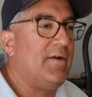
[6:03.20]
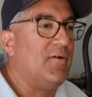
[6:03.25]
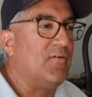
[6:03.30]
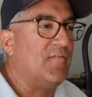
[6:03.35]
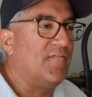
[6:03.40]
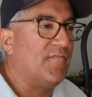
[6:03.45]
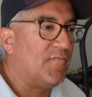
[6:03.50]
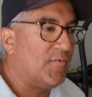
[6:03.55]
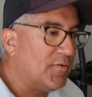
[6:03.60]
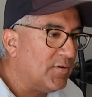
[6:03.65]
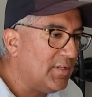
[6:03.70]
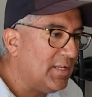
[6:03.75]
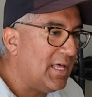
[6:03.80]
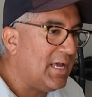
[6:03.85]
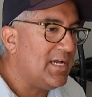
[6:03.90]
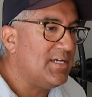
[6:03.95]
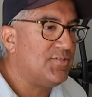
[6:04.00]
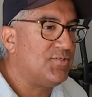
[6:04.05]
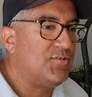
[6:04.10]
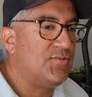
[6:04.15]
or
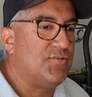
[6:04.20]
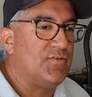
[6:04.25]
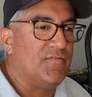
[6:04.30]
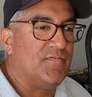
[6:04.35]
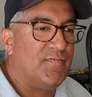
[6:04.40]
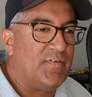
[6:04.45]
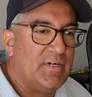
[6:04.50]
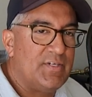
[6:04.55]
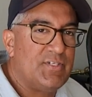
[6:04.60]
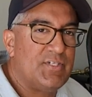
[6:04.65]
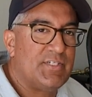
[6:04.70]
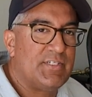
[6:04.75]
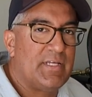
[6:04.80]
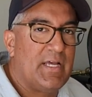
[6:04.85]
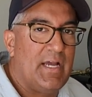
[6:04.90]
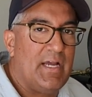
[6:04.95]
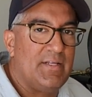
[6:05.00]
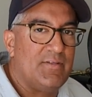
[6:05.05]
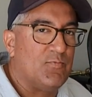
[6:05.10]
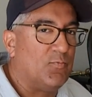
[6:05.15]
fertilizers or
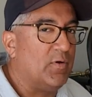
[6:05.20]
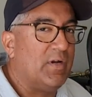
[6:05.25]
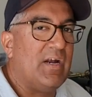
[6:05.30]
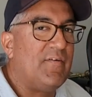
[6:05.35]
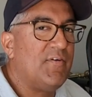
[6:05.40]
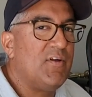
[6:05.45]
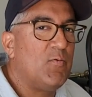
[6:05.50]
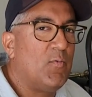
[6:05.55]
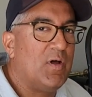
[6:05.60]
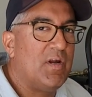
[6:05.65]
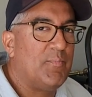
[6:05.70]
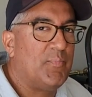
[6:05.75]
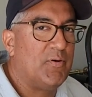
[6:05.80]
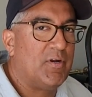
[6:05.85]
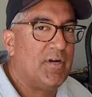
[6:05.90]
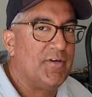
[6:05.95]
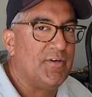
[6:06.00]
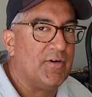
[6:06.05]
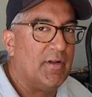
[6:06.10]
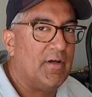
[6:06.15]
fungicides, whatever you want to put
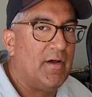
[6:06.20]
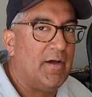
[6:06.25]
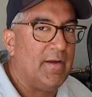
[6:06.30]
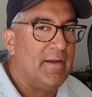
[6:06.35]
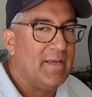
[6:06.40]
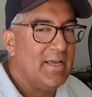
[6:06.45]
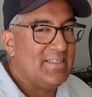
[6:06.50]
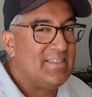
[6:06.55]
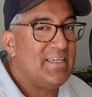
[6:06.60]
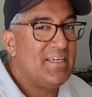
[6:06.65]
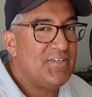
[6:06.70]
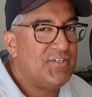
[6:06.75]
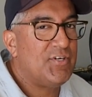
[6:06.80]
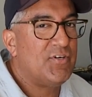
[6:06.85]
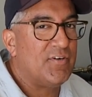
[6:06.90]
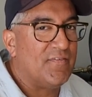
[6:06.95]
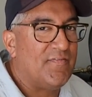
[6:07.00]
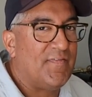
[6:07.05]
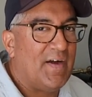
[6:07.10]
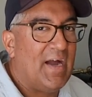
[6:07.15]
on your lawn, it's easier
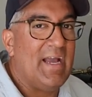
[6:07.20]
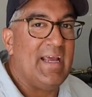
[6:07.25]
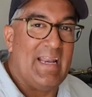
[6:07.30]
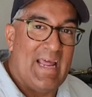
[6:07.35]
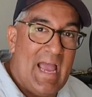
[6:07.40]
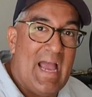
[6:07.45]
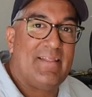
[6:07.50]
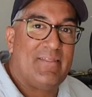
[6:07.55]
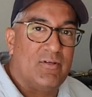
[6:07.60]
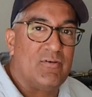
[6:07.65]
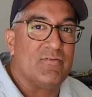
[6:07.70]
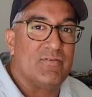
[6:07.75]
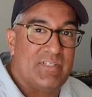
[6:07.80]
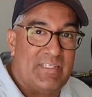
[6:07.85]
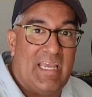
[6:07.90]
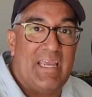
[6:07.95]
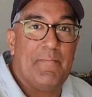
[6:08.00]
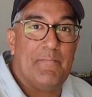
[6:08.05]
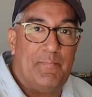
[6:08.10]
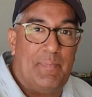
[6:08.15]
to find at those
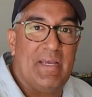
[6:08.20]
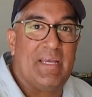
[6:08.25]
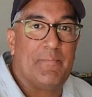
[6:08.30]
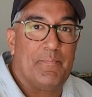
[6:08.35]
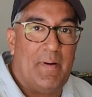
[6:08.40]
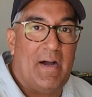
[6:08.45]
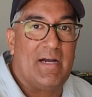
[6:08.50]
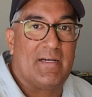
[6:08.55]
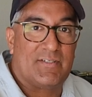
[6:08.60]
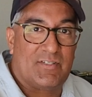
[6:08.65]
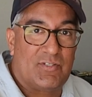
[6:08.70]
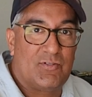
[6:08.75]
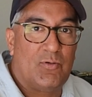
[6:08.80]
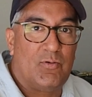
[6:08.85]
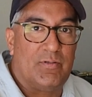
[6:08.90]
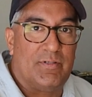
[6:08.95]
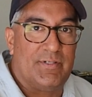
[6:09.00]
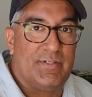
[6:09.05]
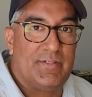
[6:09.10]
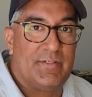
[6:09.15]
same big box
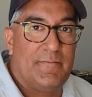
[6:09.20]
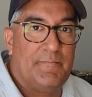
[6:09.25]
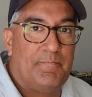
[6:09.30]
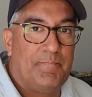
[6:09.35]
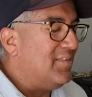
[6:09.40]
stores.